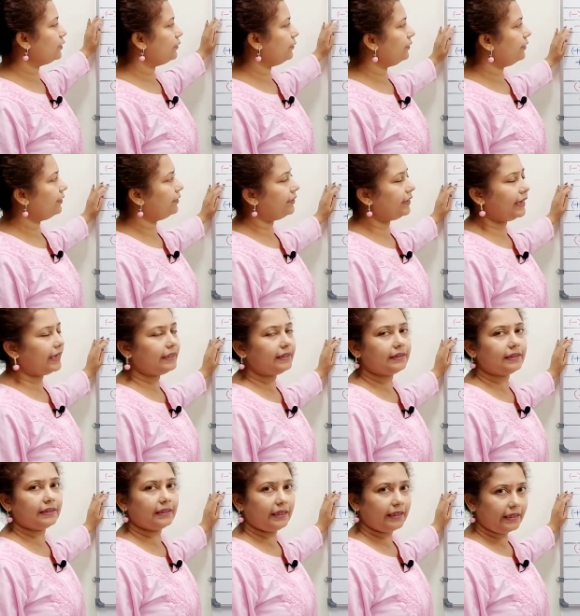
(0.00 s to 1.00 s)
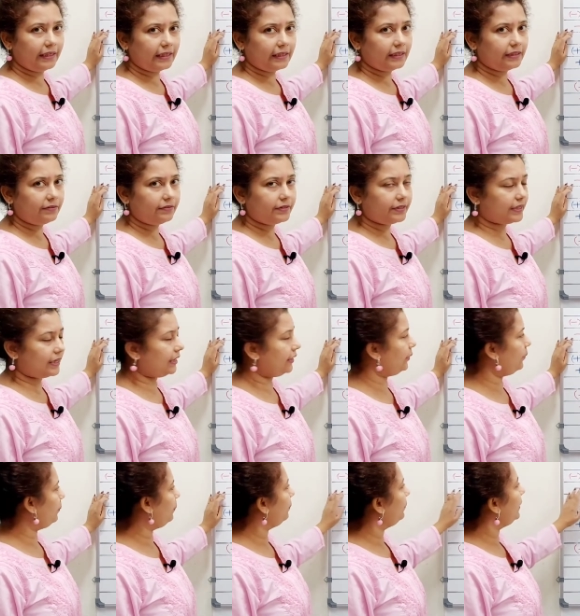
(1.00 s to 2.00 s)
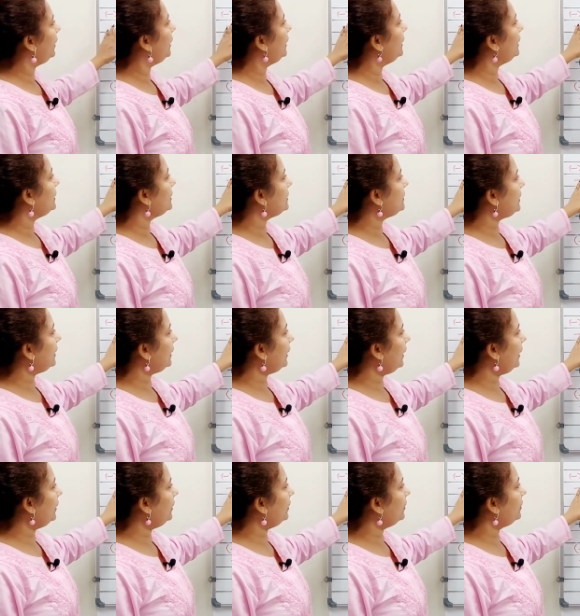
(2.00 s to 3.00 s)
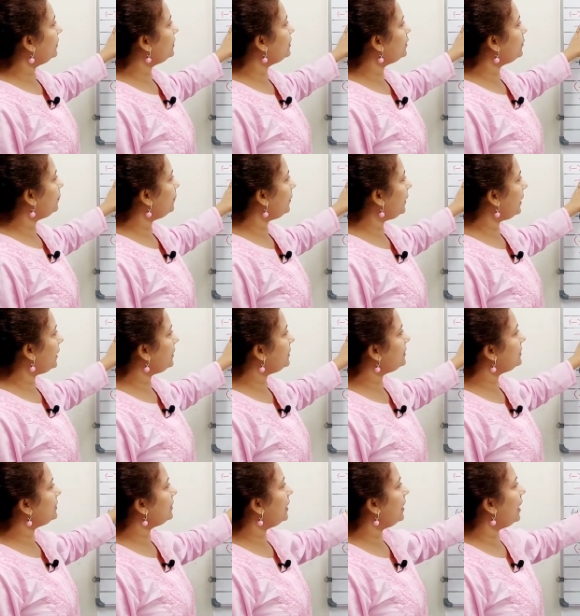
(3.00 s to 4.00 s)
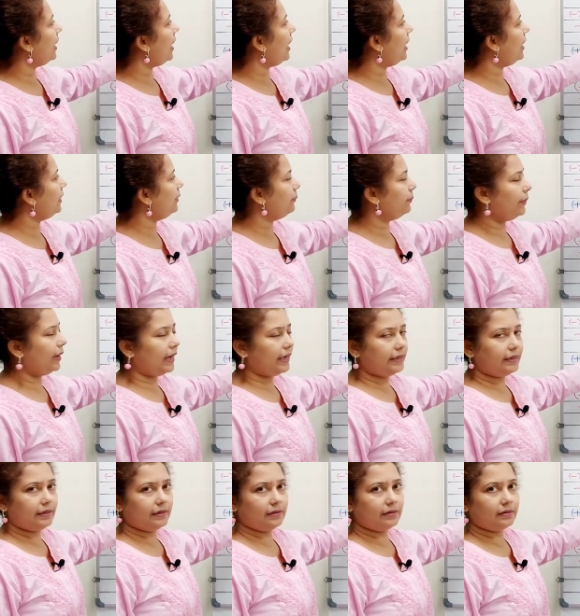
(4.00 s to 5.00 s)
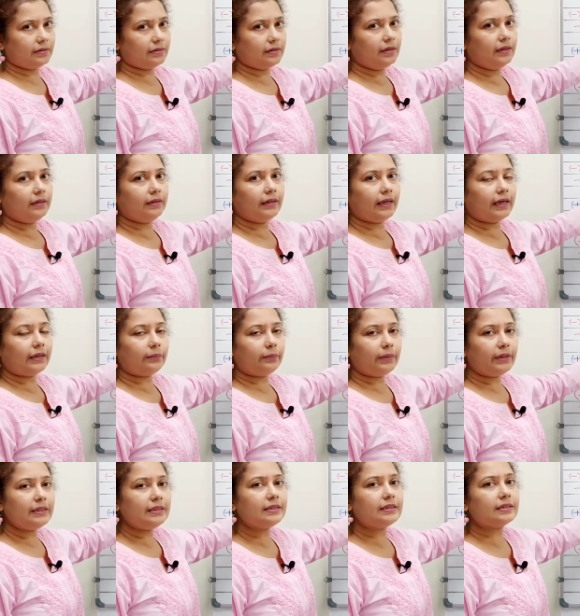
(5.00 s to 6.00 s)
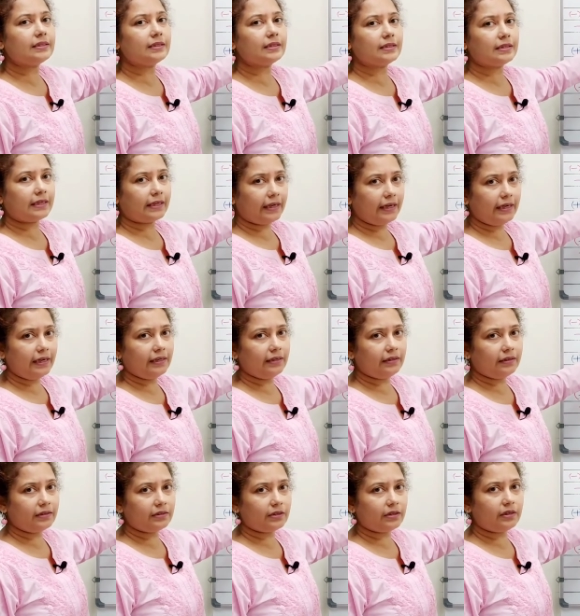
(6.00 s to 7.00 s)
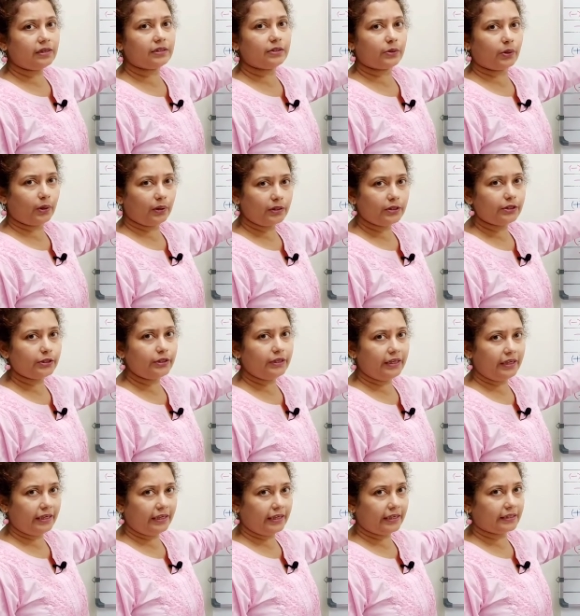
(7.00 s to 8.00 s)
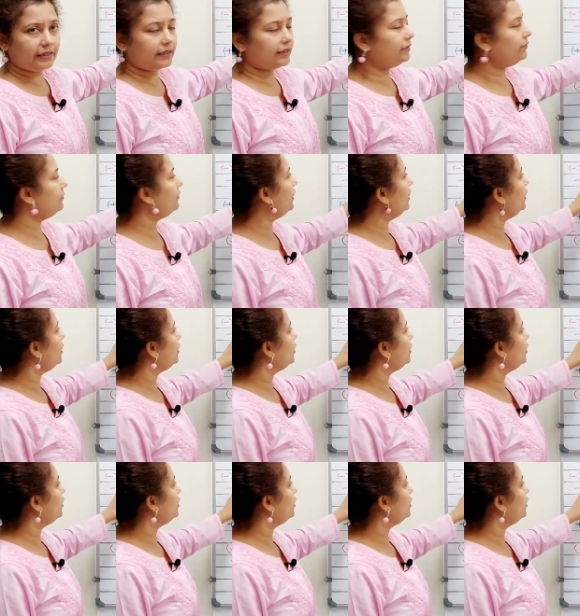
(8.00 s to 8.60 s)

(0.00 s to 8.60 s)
so we will write the negative sign. Second is plus and minus. That means the second integer is also negative.